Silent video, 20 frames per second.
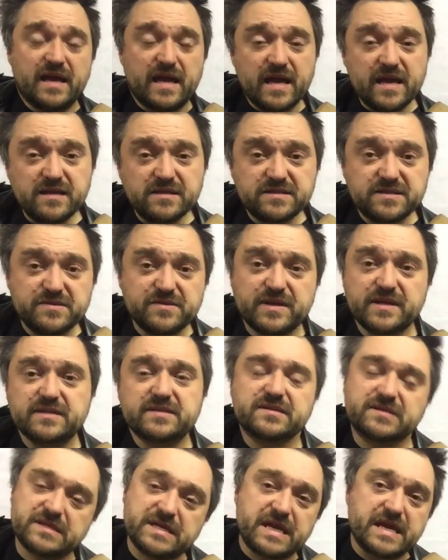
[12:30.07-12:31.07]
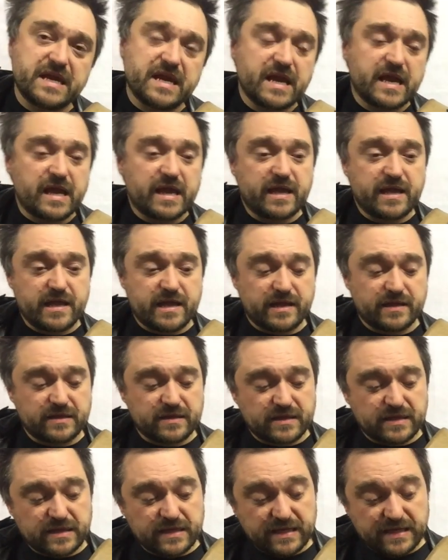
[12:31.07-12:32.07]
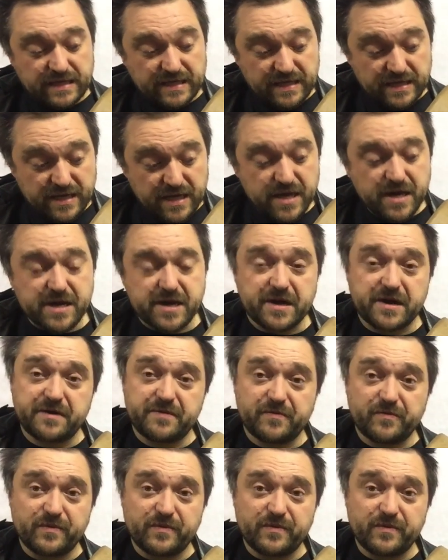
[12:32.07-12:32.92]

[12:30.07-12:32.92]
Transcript: As you can see here,